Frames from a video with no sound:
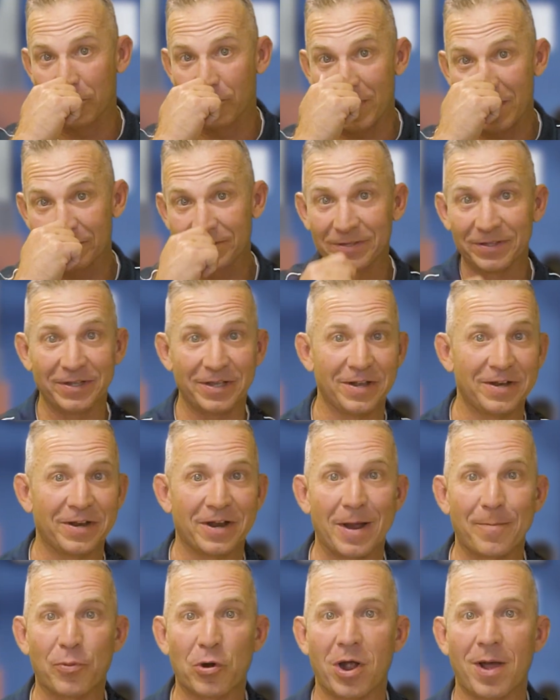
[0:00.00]
around to the end, and
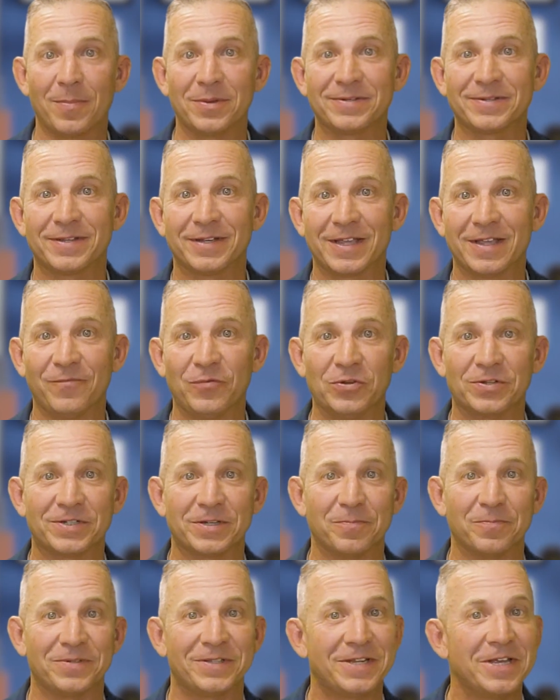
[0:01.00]
I promise to give you
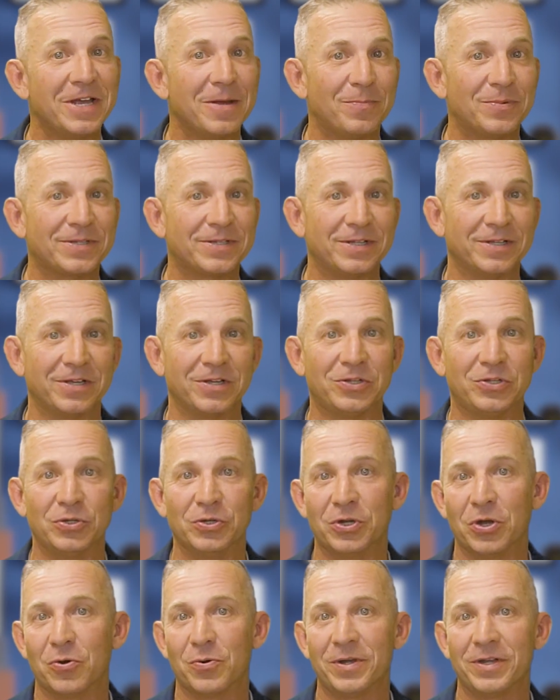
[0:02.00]
some tips to get you
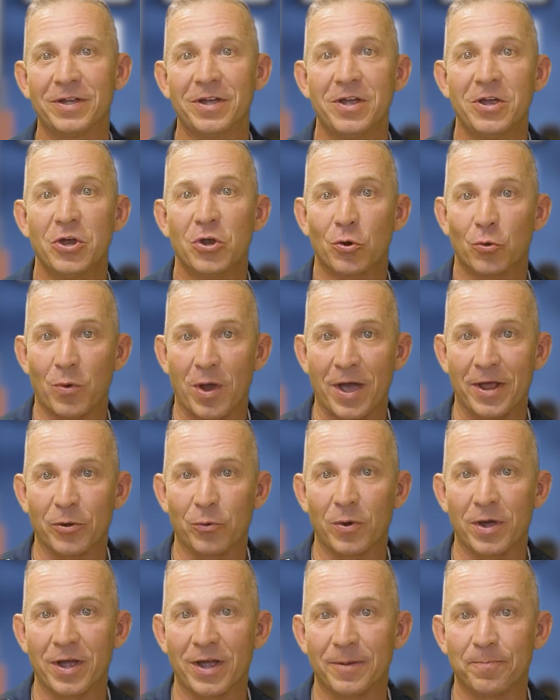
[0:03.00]
going right
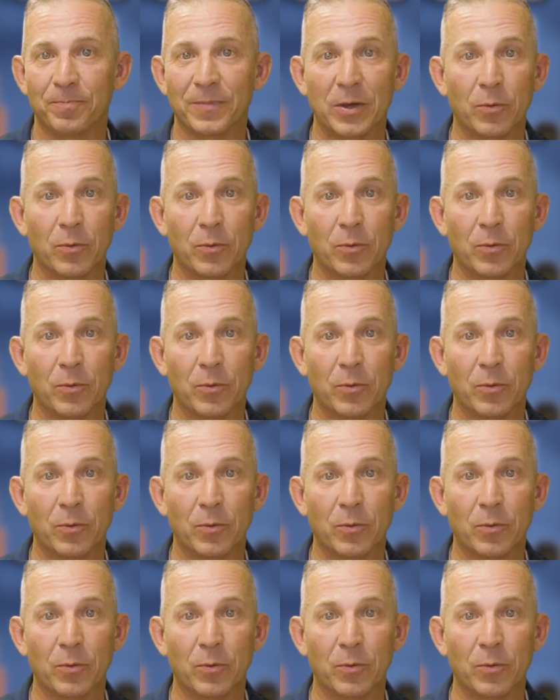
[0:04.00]
away.